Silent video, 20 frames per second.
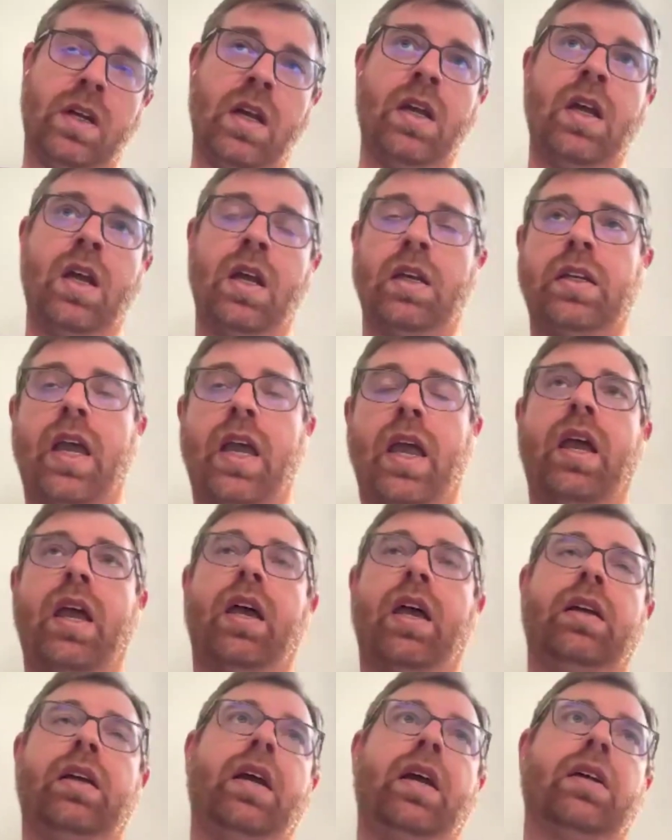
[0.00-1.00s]
Uh,
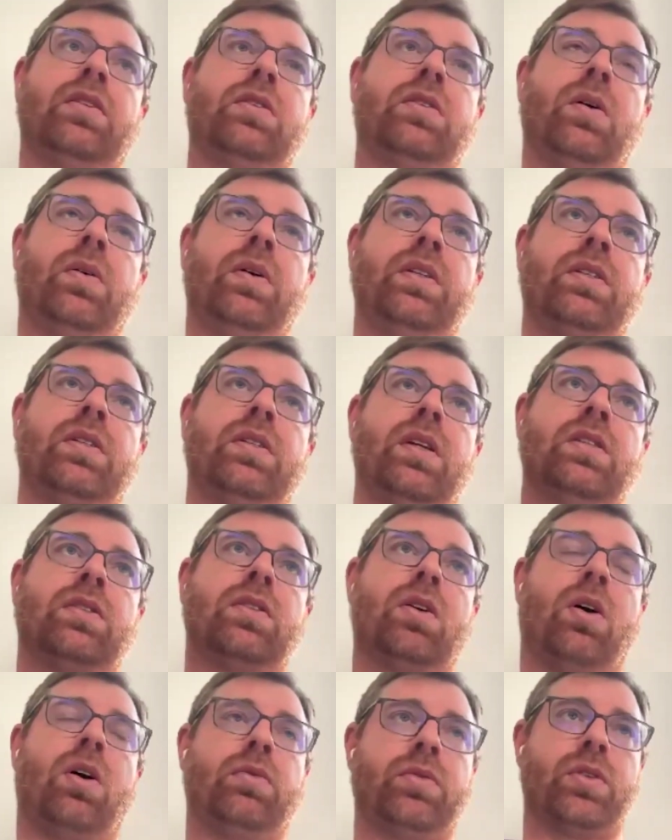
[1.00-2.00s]
yeah. So it's